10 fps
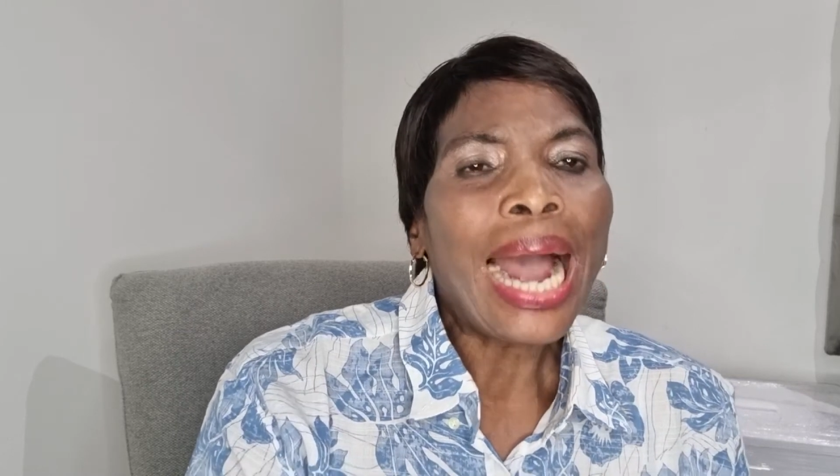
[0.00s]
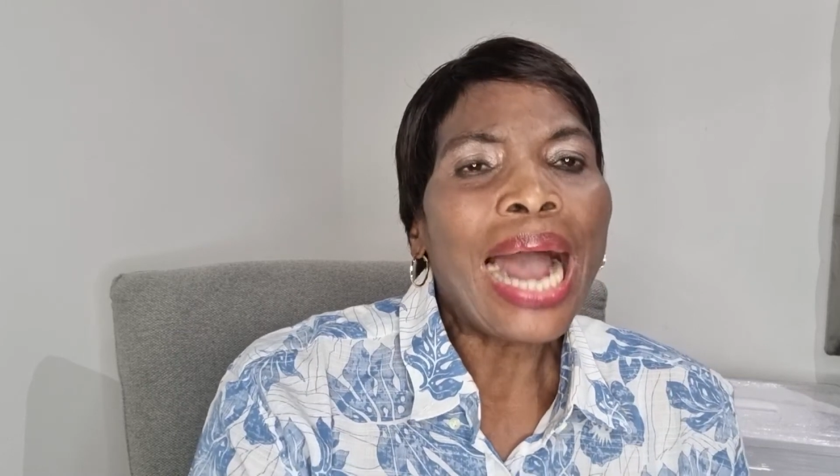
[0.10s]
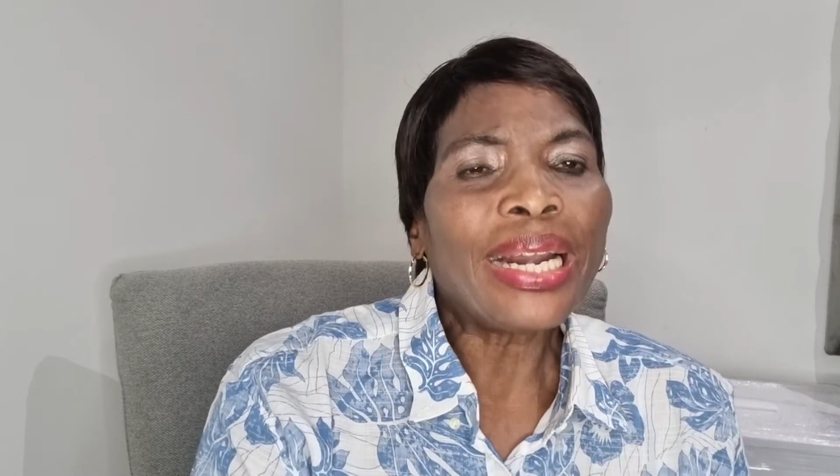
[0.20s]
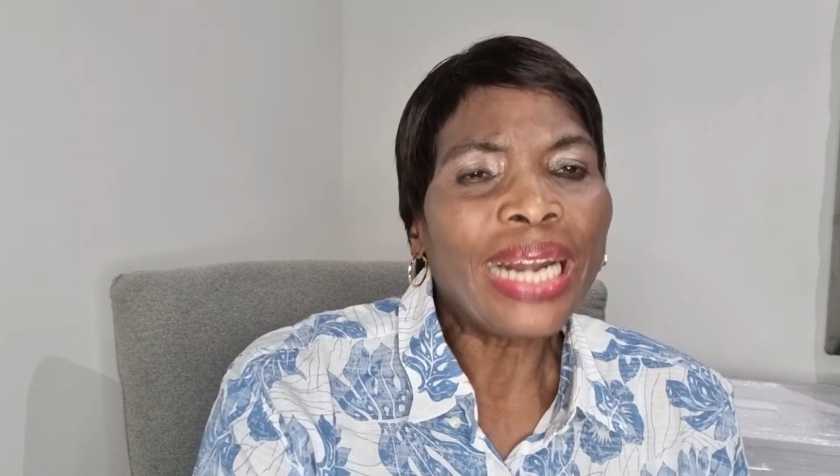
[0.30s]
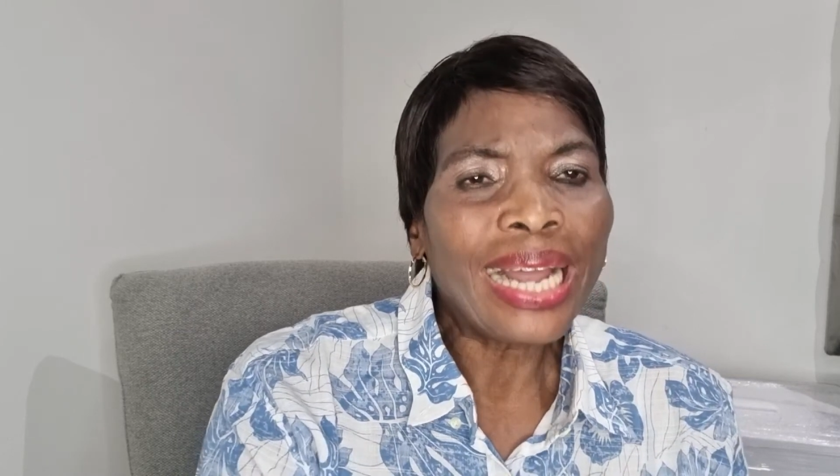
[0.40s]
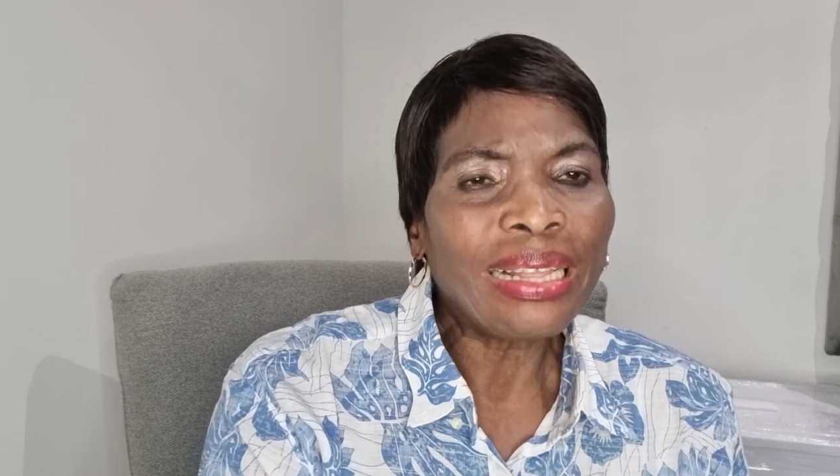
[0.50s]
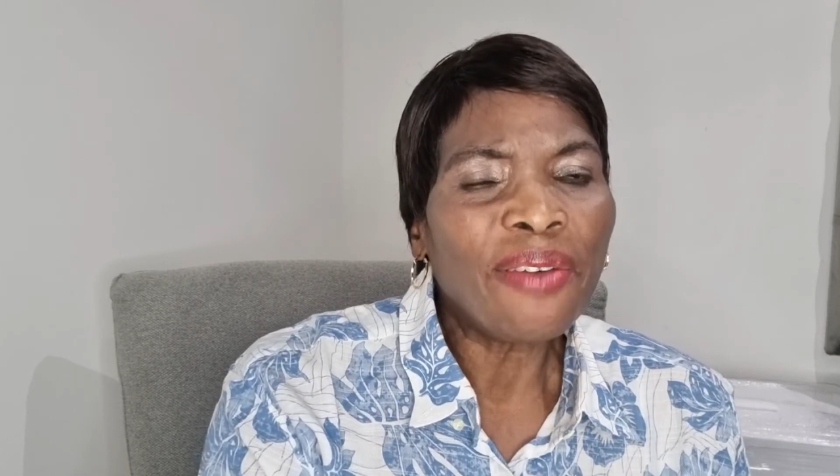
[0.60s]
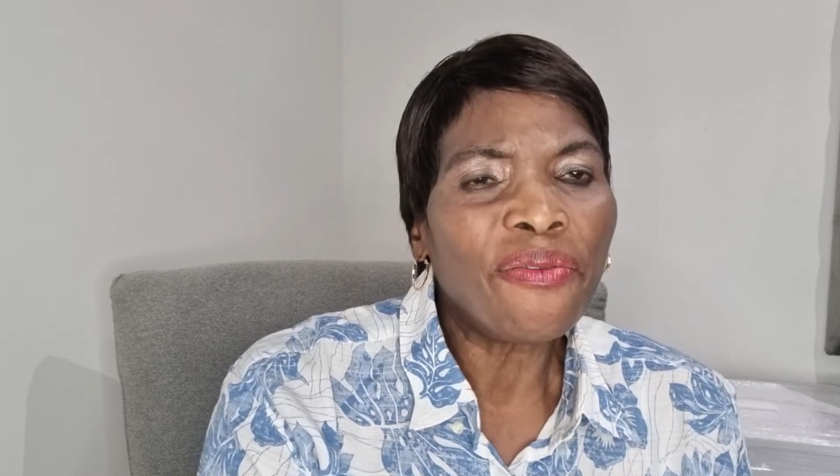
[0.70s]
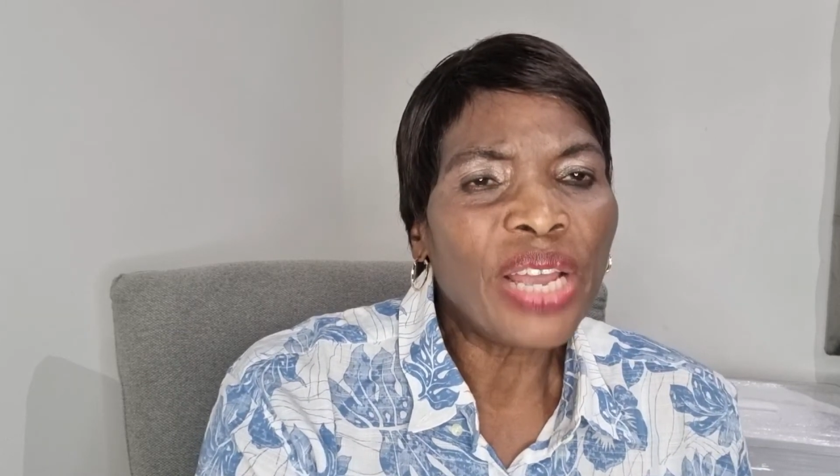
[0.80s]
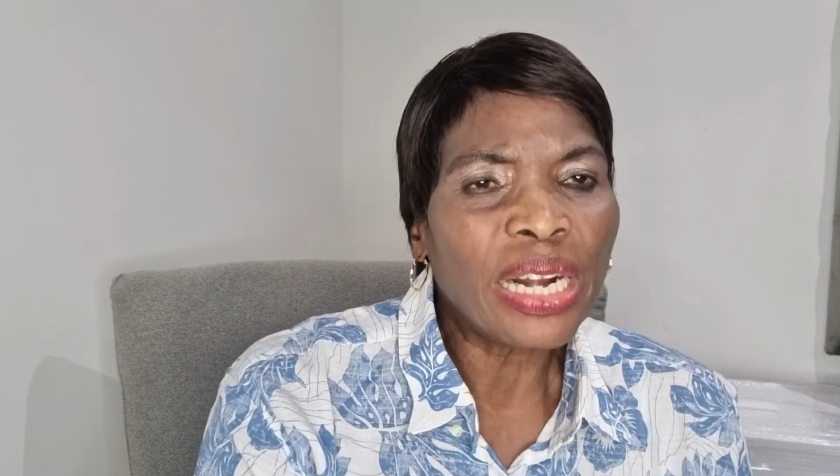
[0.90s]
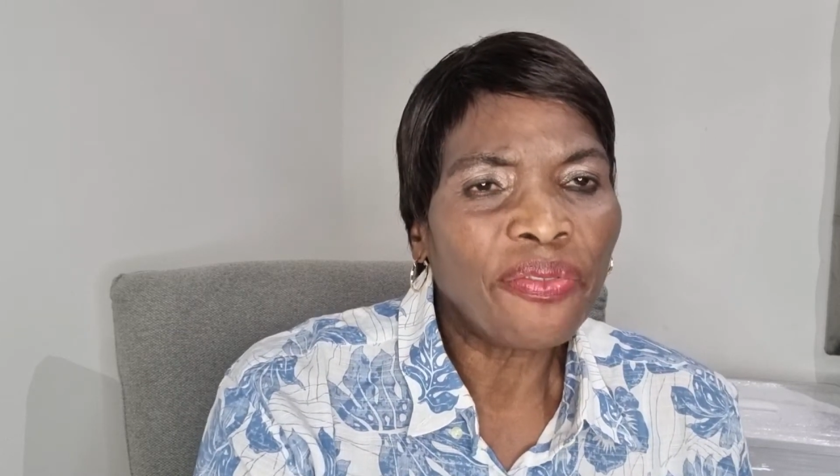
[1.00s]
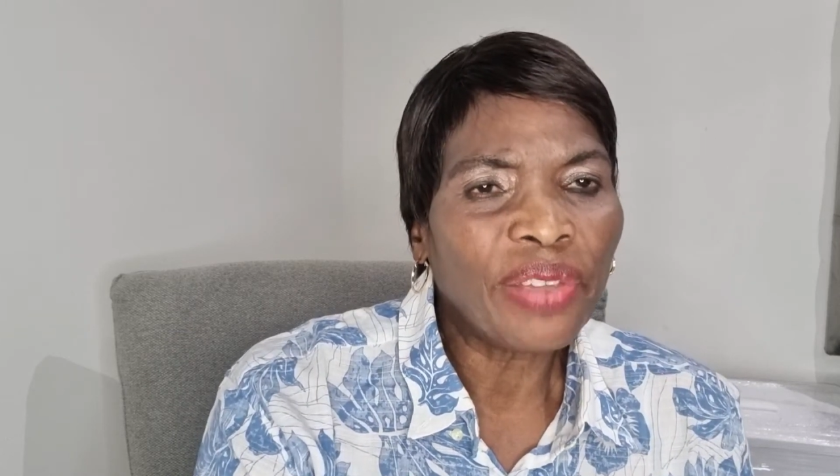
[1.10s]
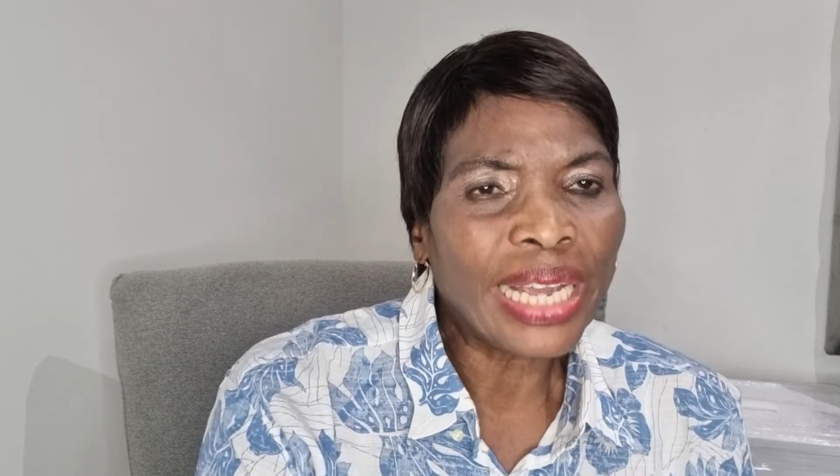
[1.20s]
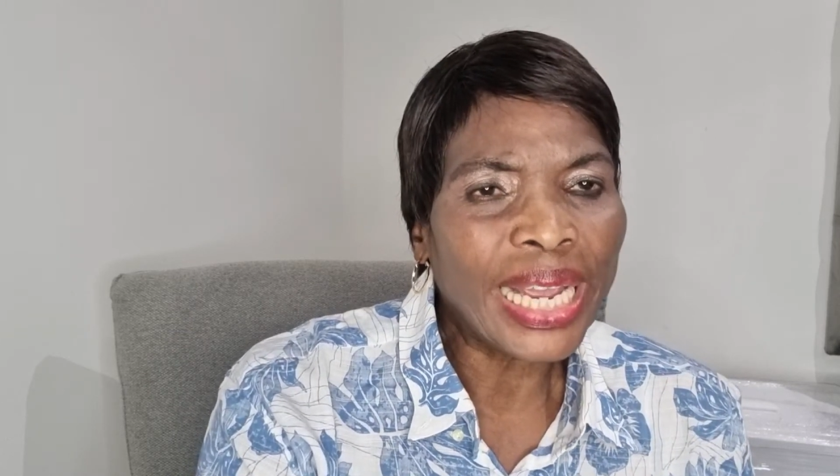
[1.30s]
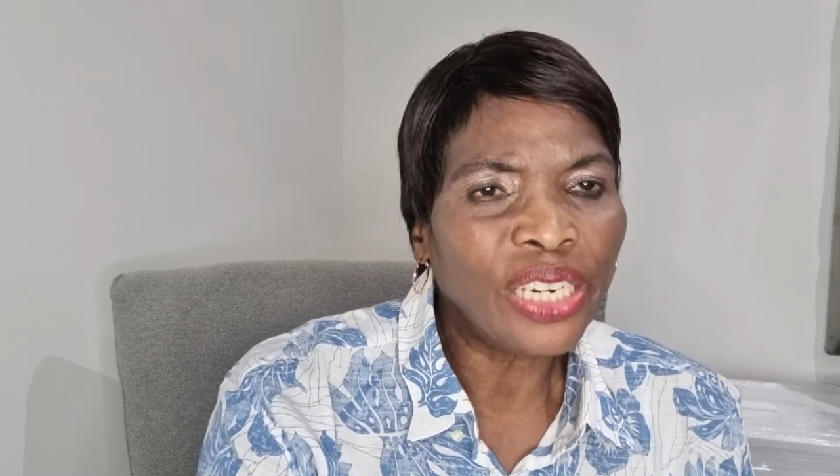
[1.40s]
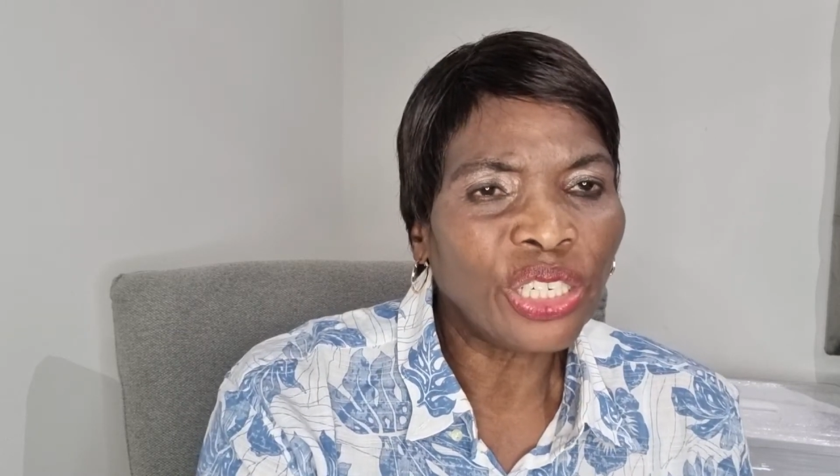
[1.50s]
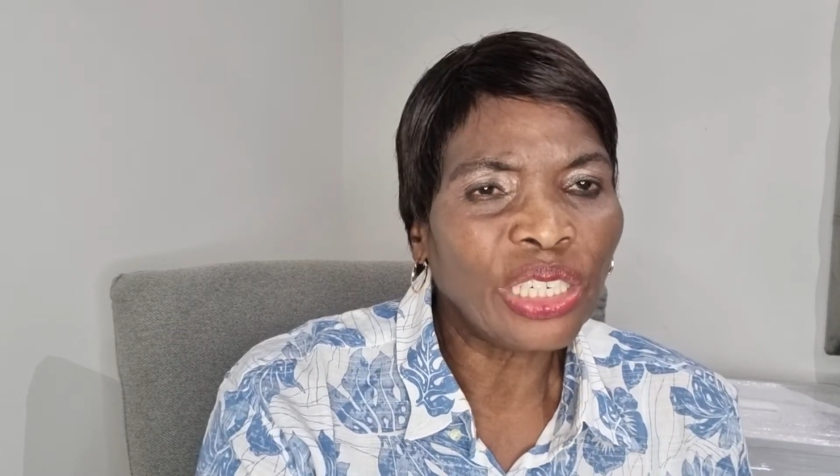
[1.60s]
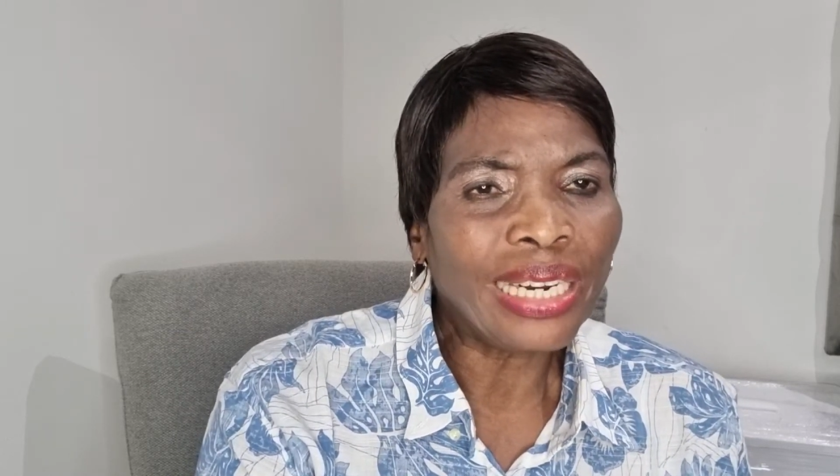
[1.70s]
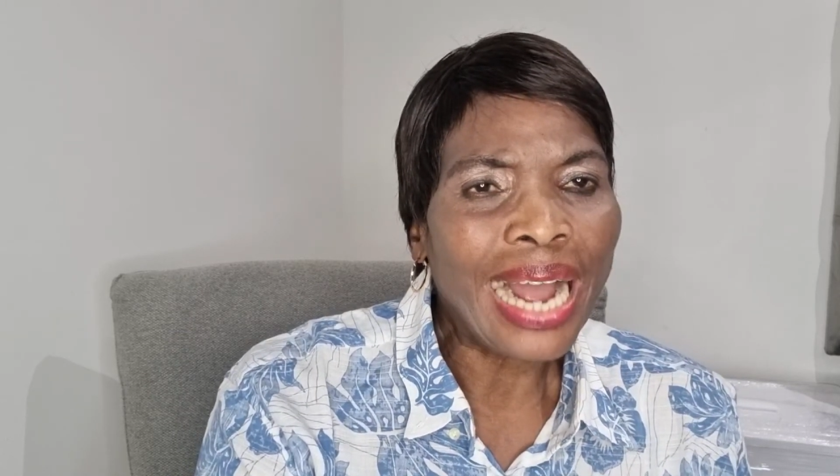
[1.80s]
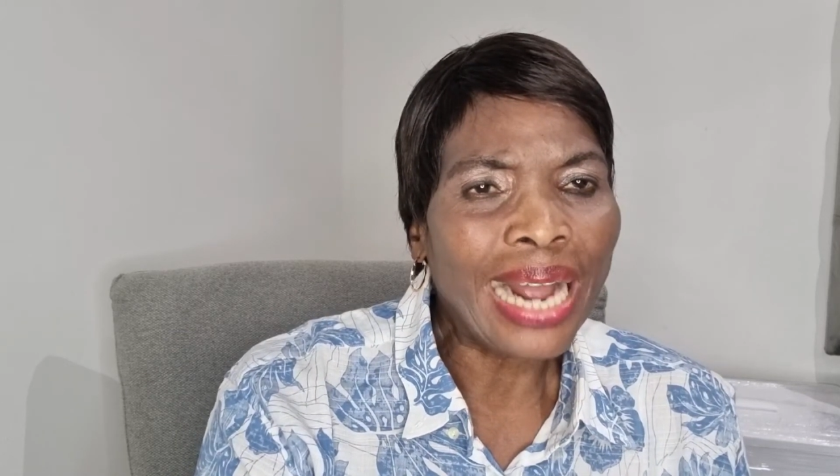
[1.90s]
another
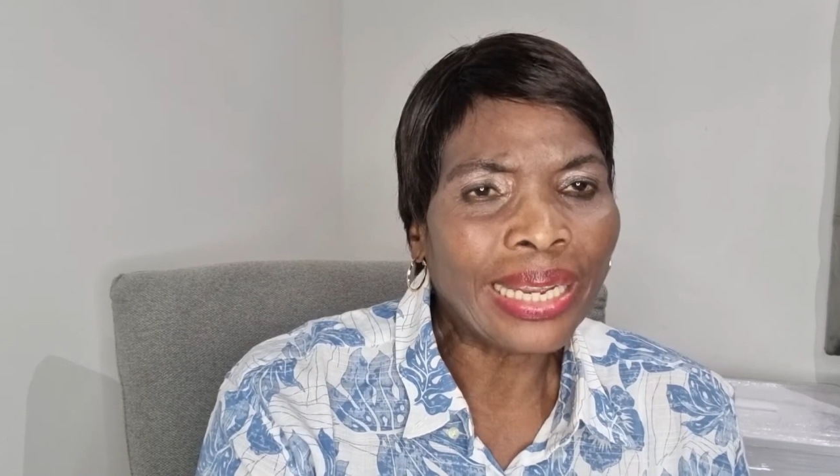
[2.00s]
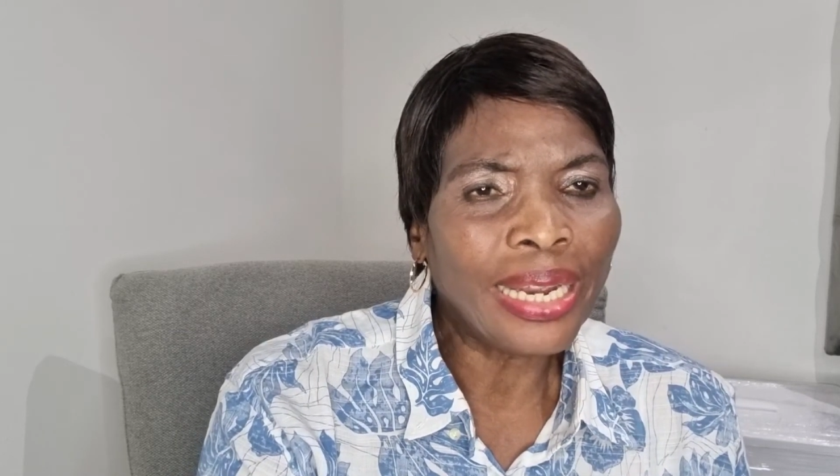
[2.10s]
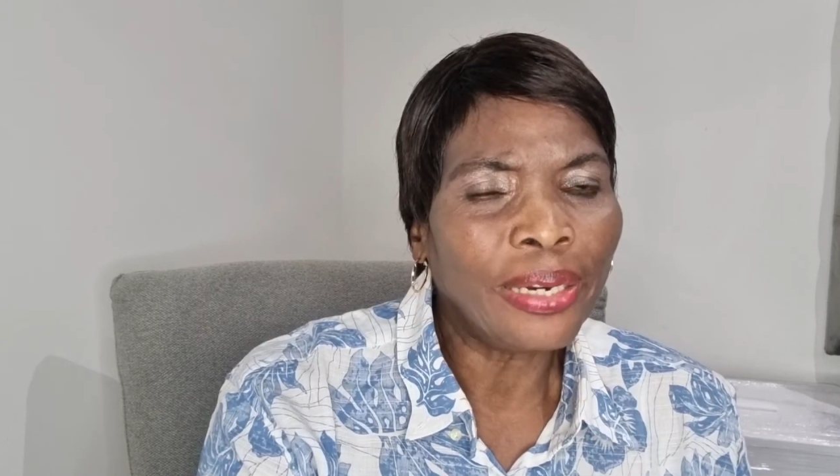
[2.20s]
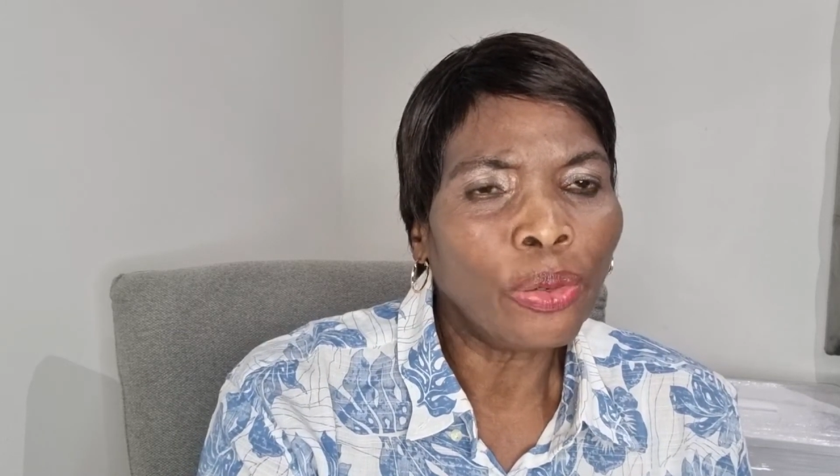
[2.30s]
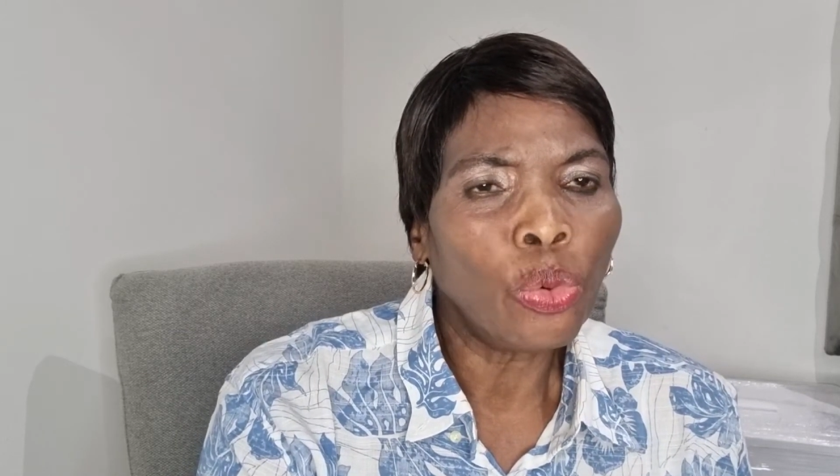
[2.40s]
verification again,